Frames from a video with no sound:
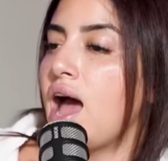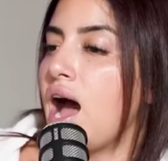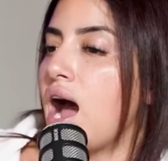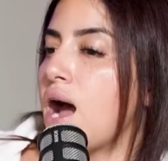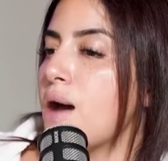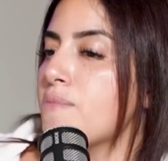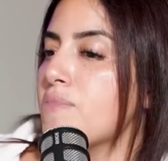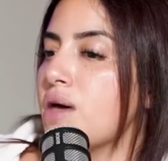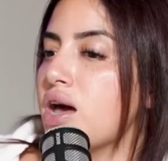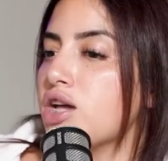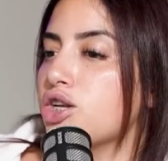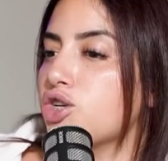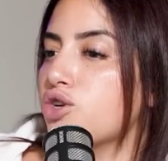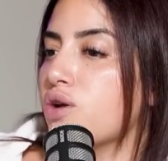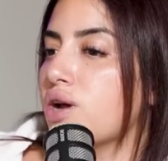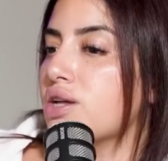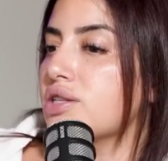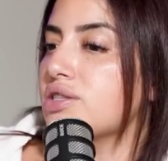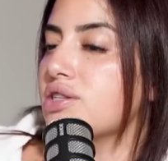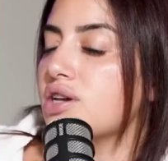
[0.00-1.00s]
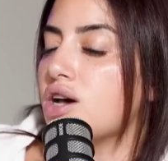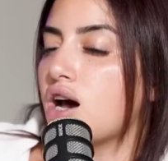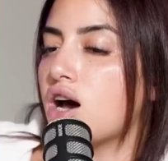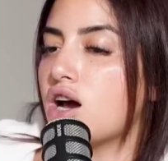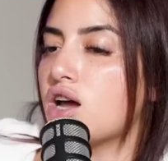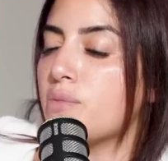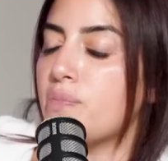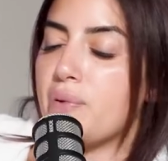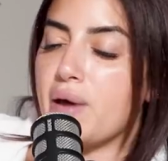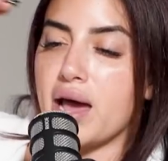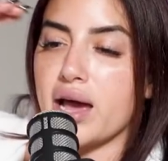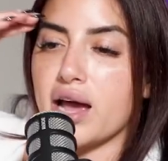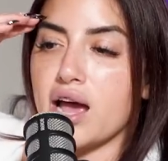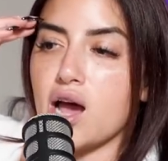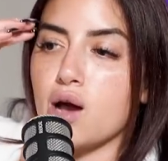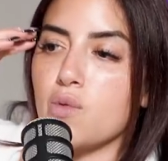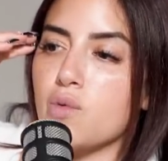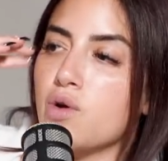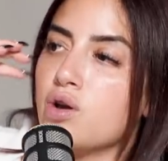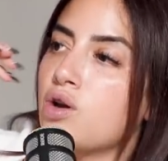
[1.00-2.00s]
I'm not trying to unpack
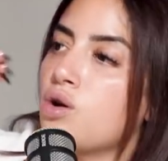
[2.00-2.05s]
at one